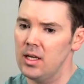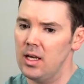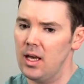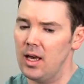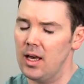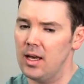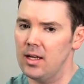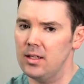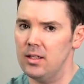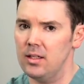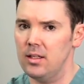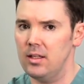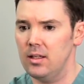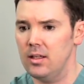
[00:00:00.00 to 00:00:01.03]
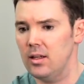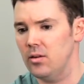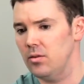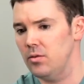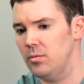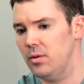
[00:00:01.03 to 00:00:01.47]
And you
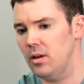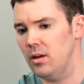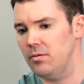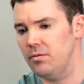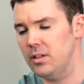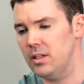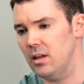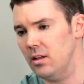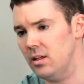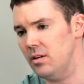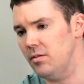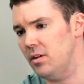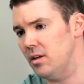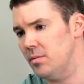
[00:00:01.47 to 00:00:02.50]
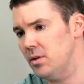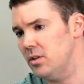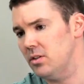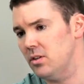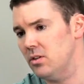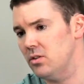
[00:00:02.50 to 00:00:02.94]
know, the fidelity of the
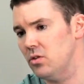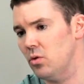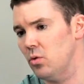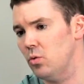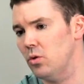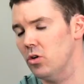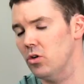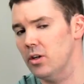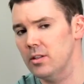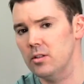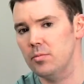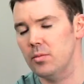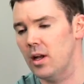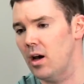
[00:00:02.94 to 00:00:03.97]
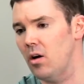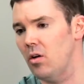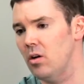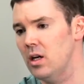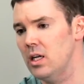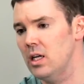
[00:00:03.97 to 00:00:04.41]
images is so crisp now